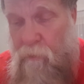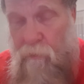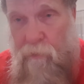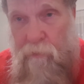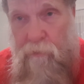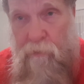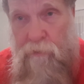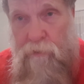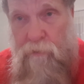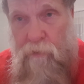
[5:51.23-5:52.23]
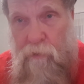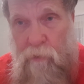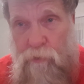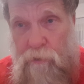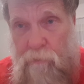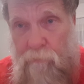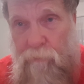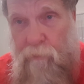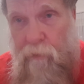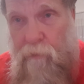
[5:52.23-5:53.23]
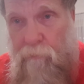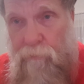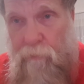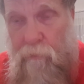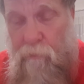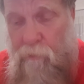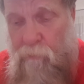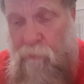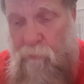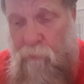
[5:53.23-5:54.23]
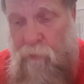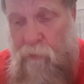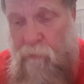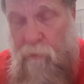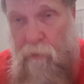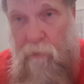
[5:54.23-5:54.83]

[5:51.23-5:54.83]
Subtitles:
You're just going to lose it, right? We're going to